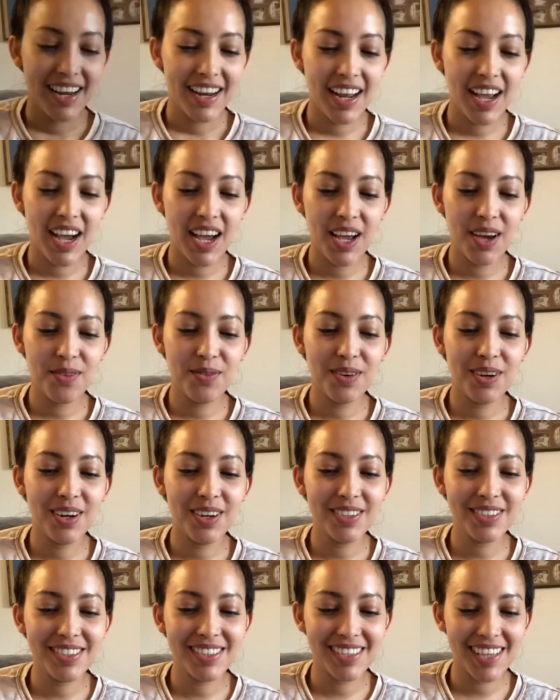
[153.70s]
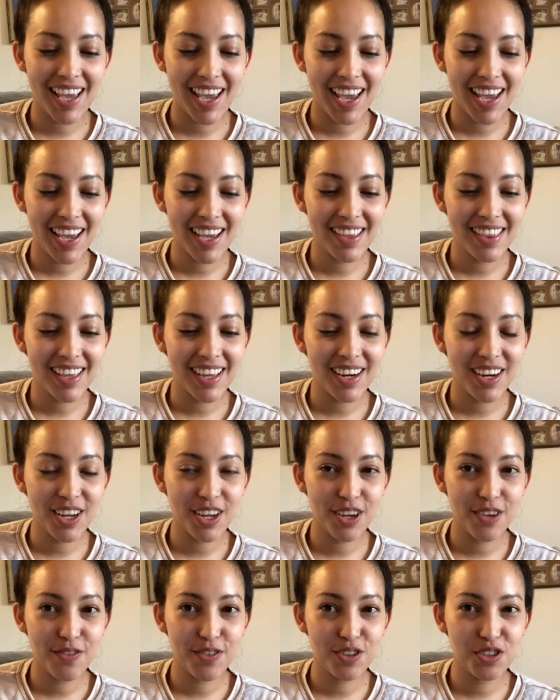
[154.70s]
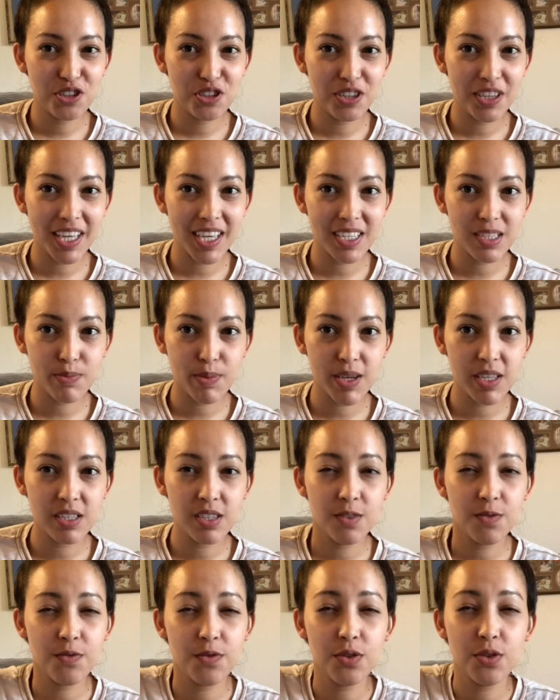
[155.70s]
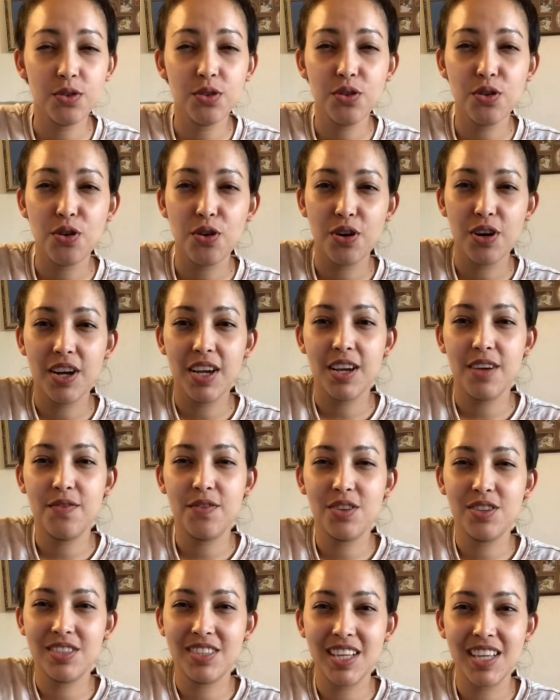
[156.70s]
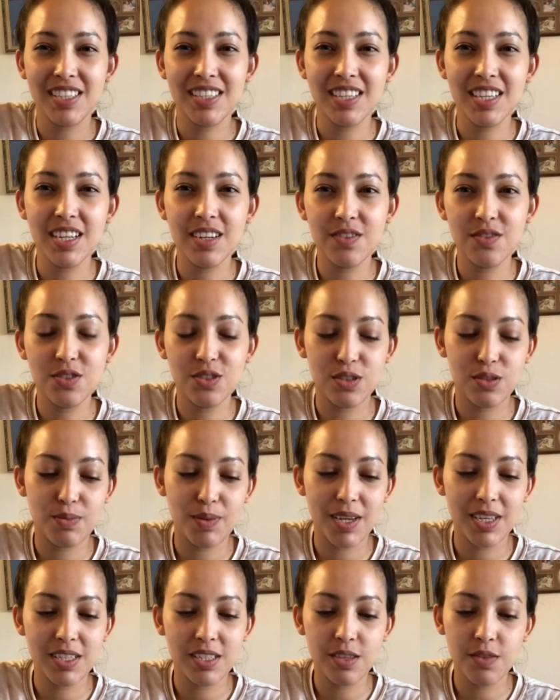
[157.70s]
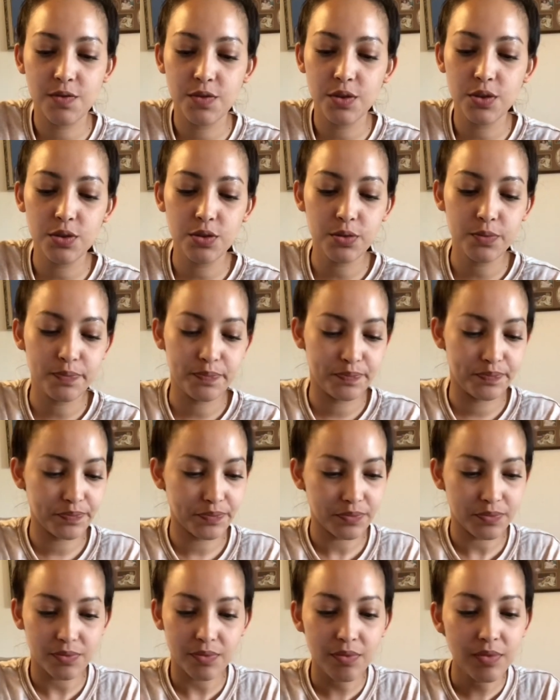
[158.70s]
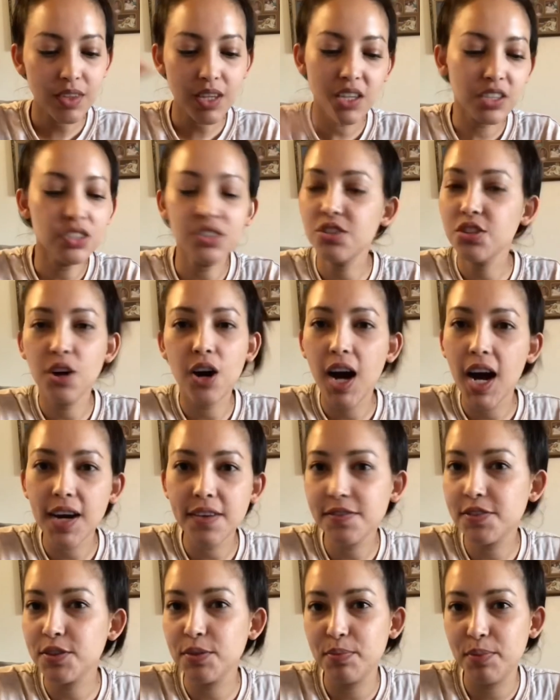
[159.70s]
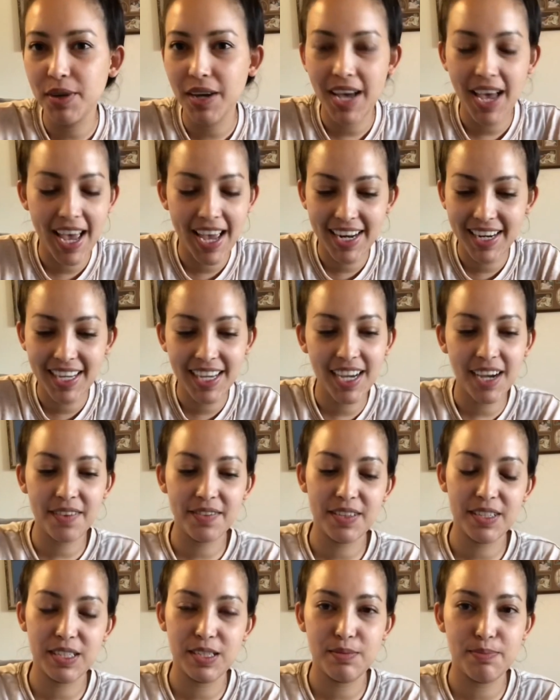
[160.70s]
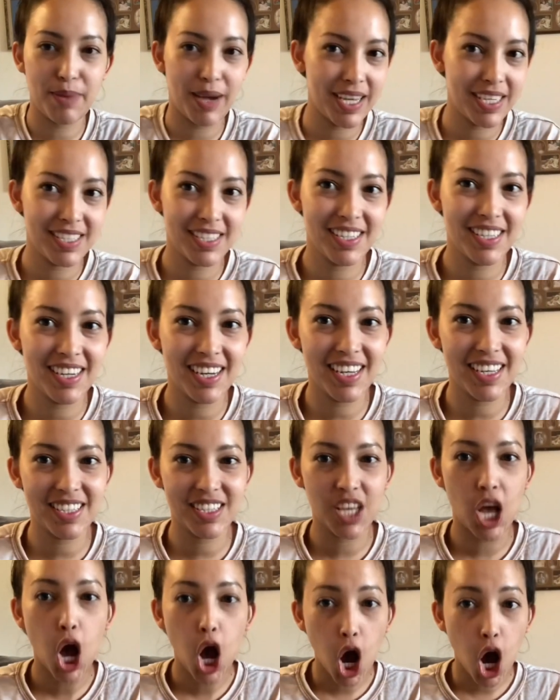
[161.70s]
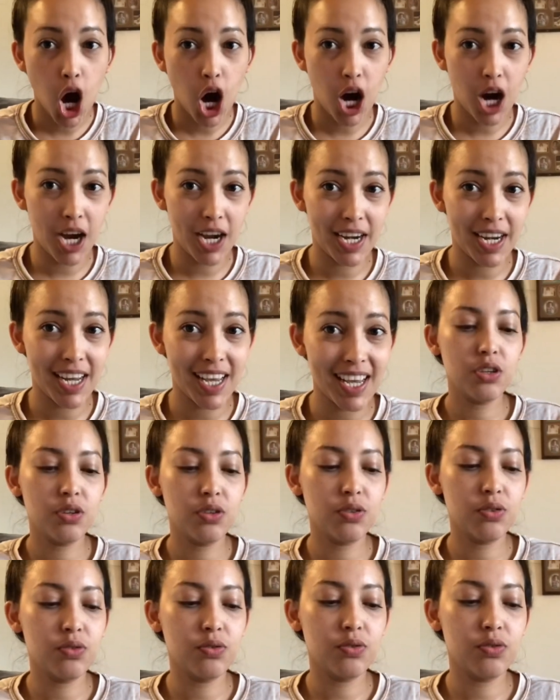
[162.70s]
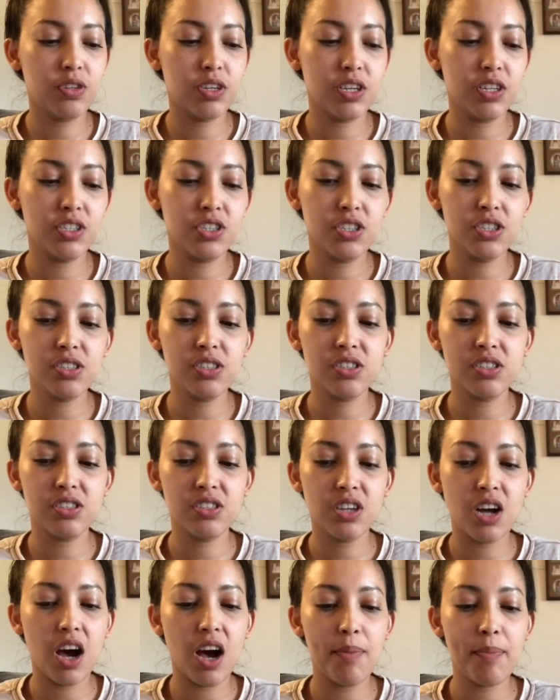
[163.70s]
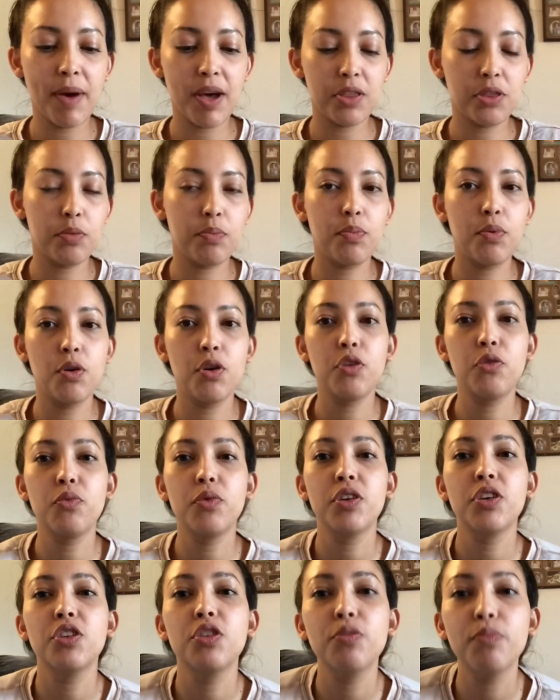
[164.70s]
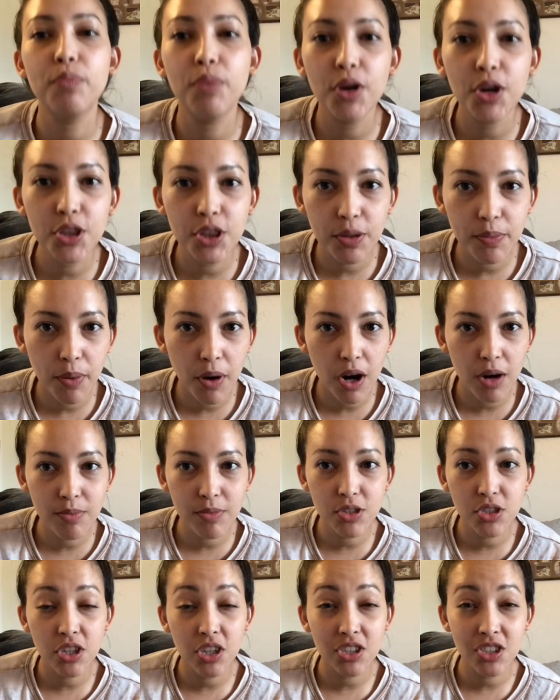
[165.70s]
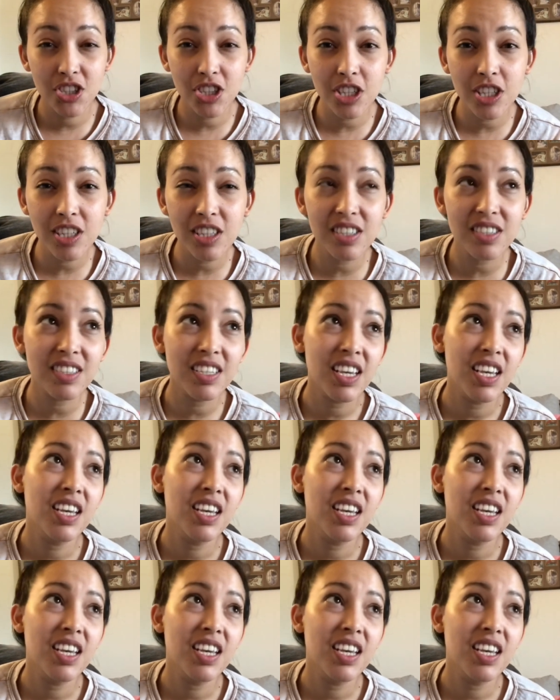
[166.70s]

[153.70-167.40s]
Now I will say that if you don't like spicy food or if you're sensitive to spicy food, you don't have to put any of the spiciness on it. You could just stop at the point where you put the Parmesan cheese.